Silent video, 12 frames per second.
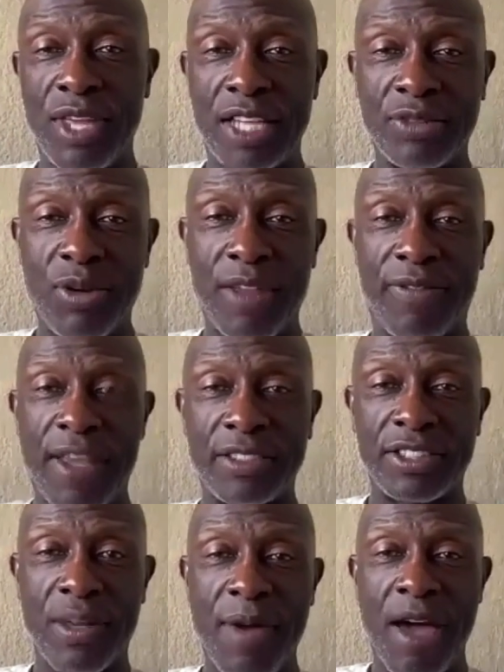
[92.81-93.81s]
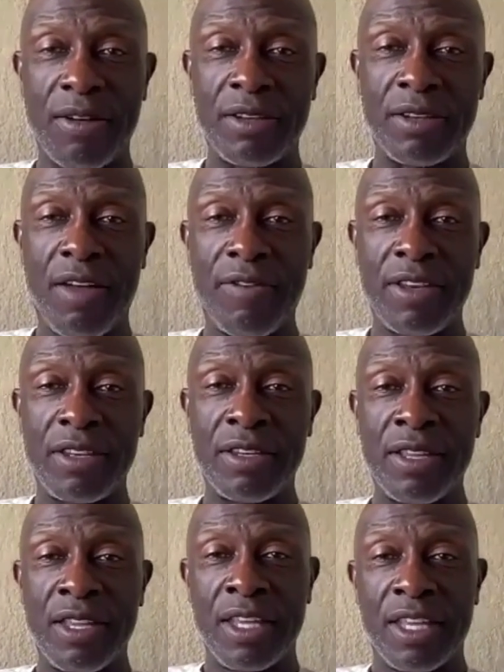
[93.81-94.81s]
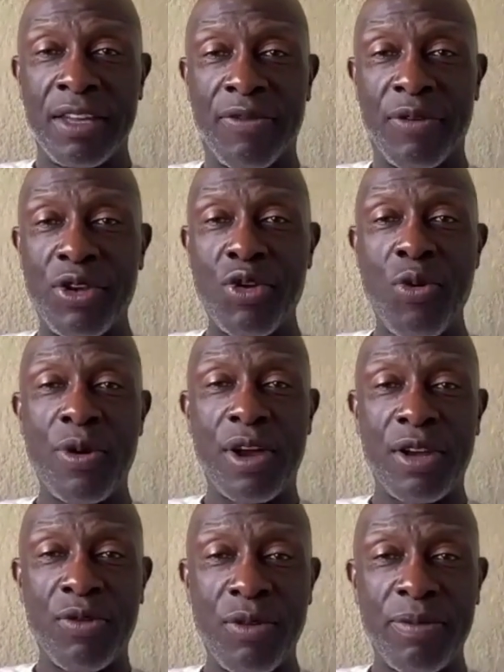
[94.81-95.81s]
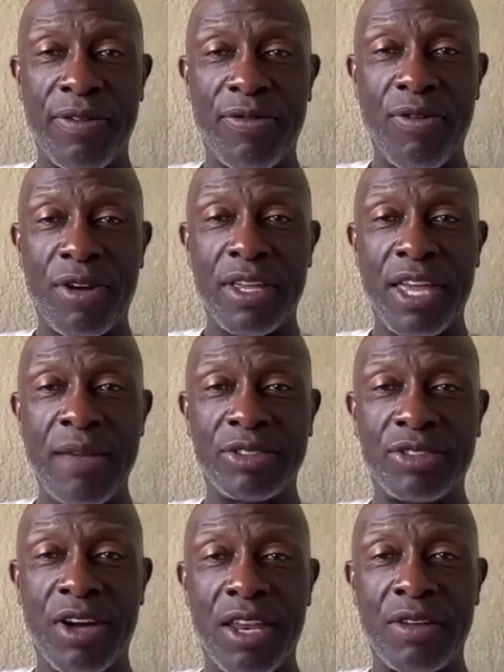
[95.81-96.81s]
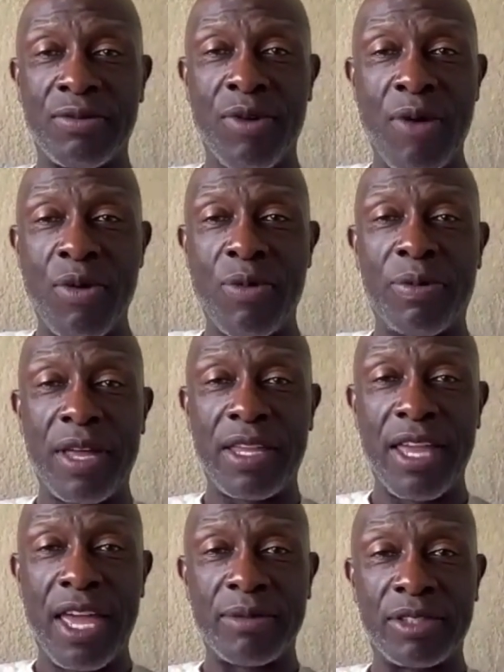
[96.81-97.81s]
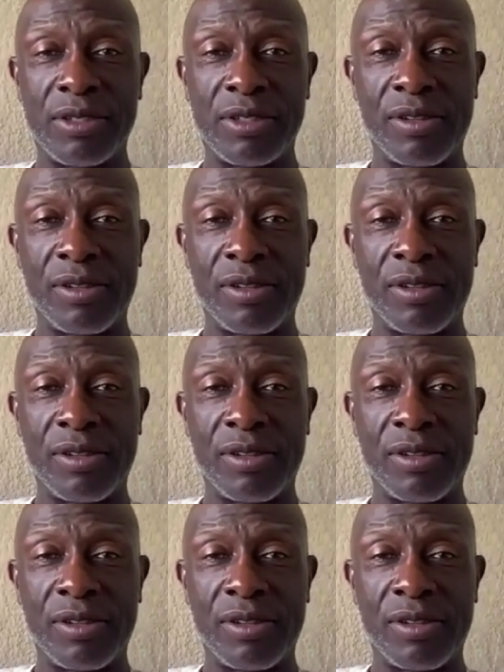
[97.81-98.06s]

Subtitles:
That's why the fans come out and love it. And if we knew we were going to win before the game started, why would we play the games?